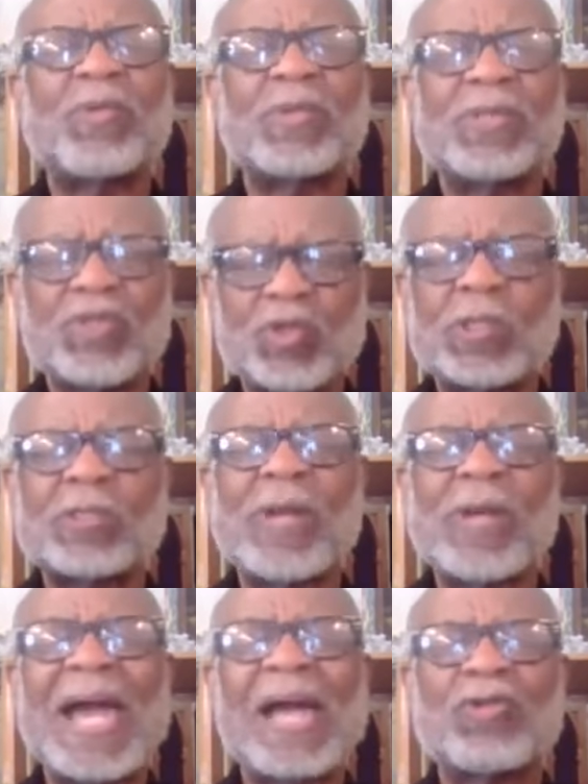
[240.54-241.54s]
with the
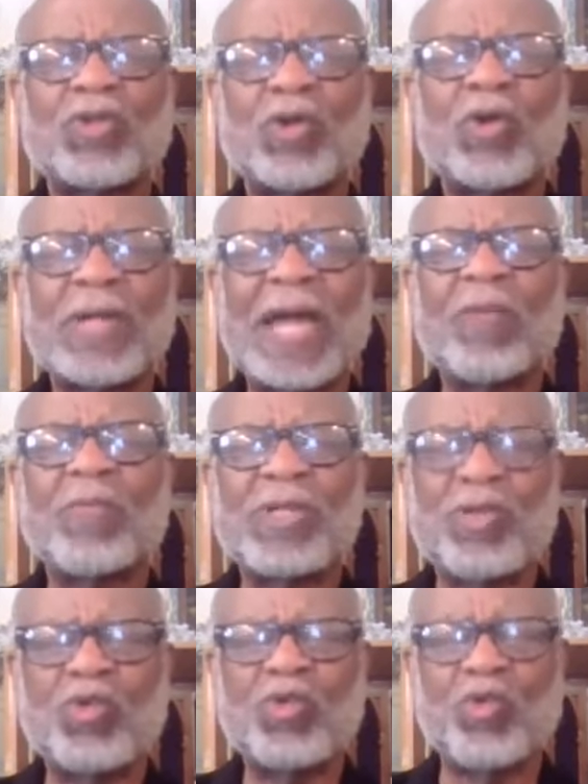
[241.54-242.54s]
surgery, how it turned out, but
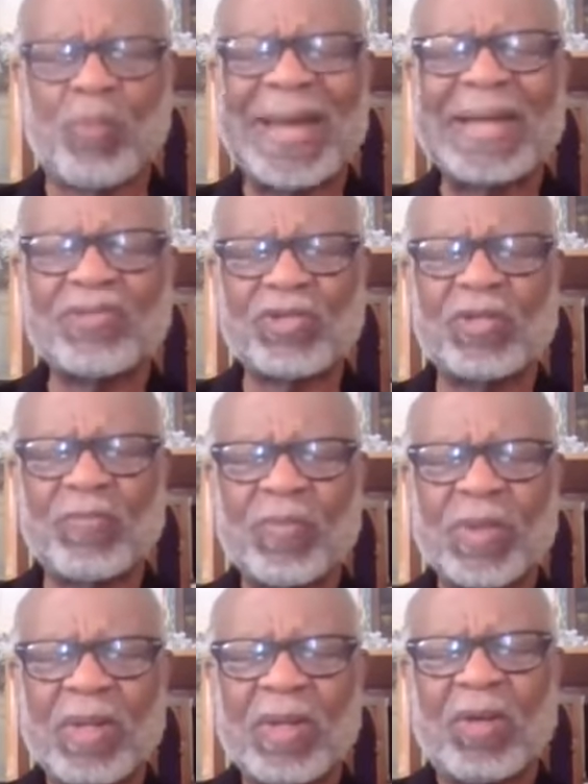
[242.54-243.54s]
you do, Master.
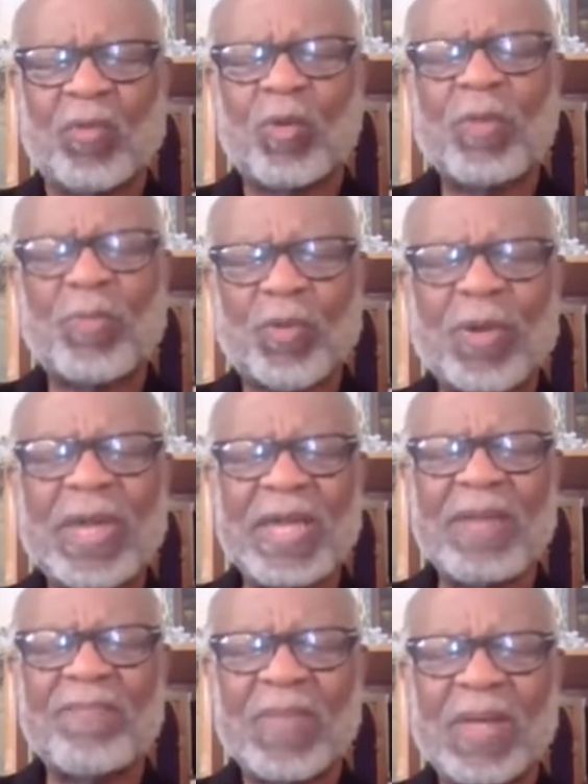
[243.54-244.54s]
We
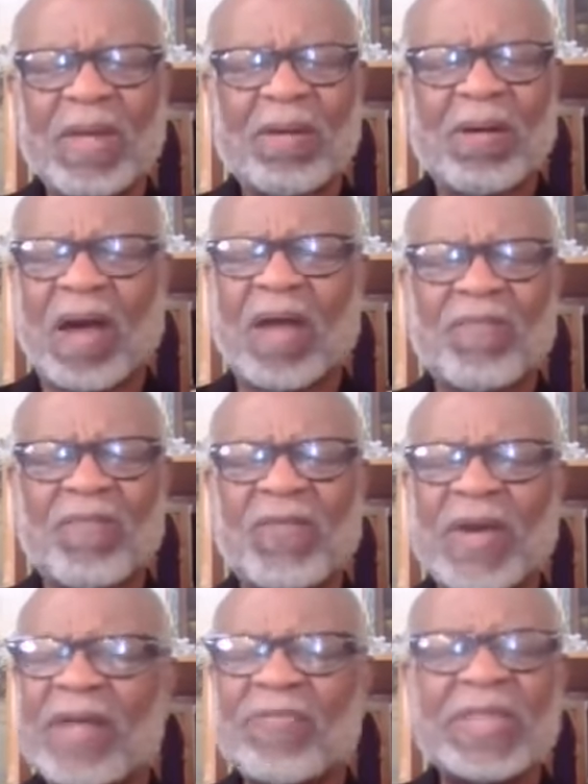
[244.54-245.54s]
prayed, God,
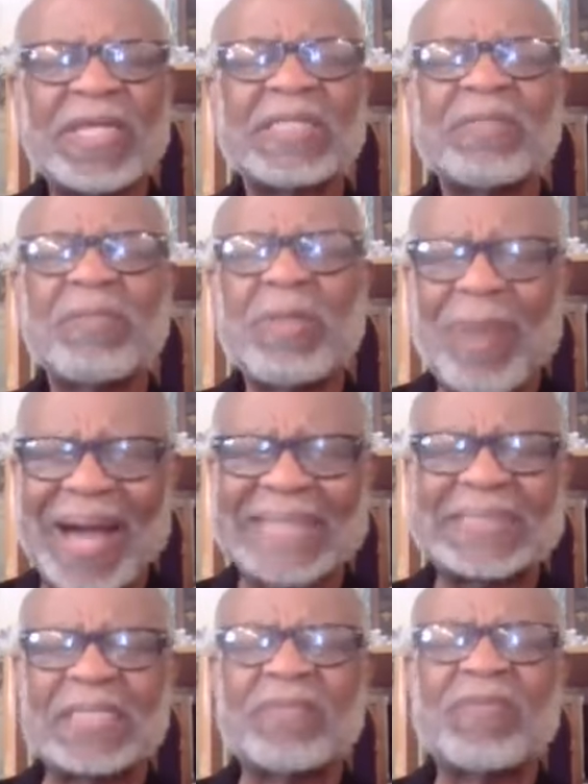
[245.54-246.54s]
for everything to be
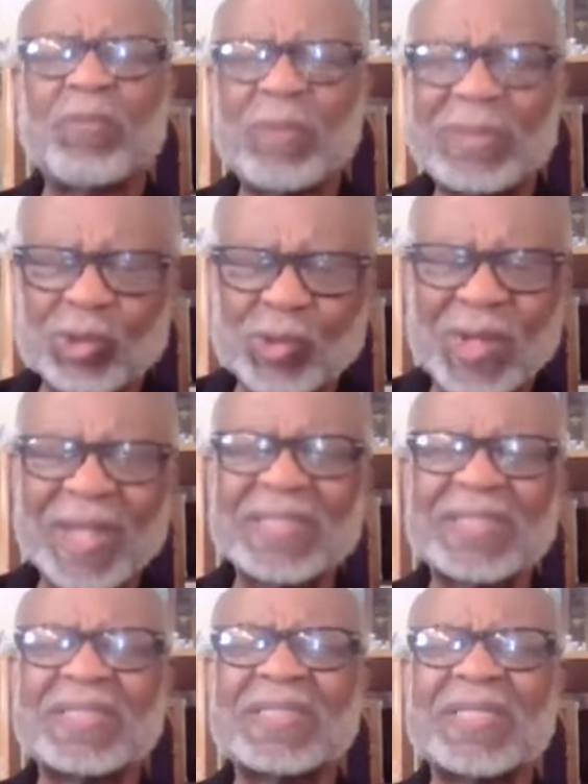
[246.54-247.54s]
positive, and we
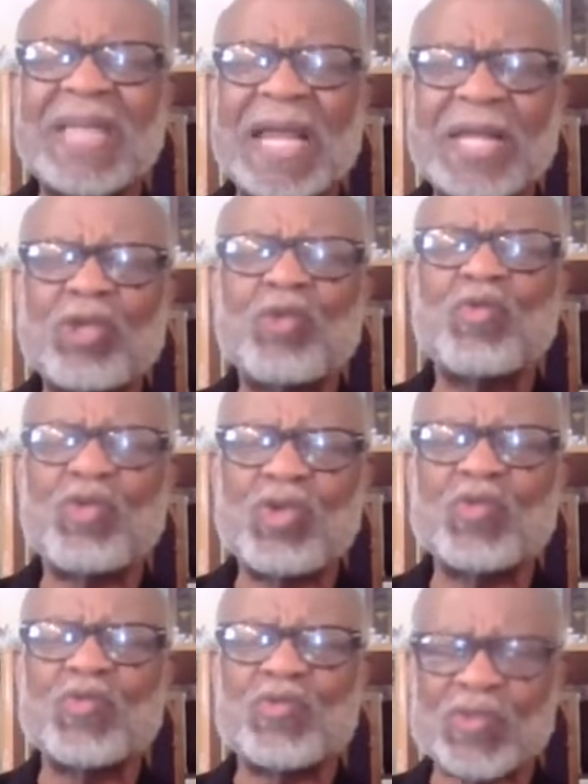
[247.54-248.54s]
trust that you
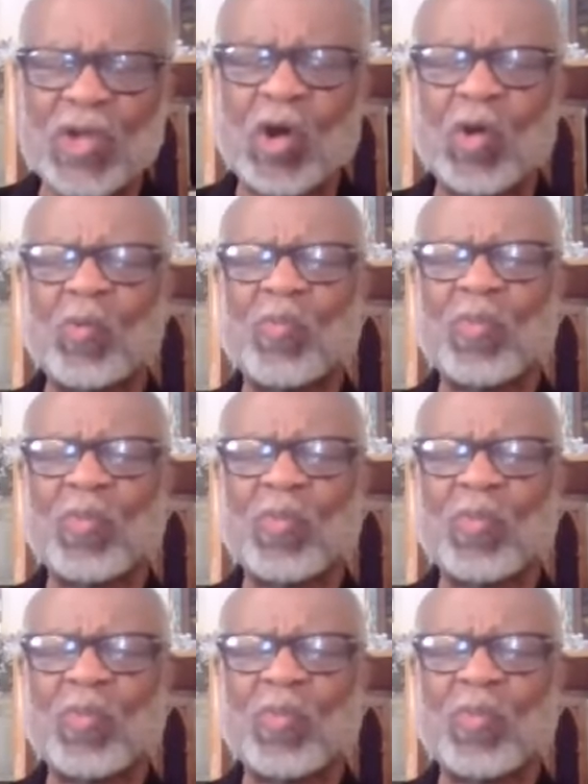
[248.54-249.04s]
do so.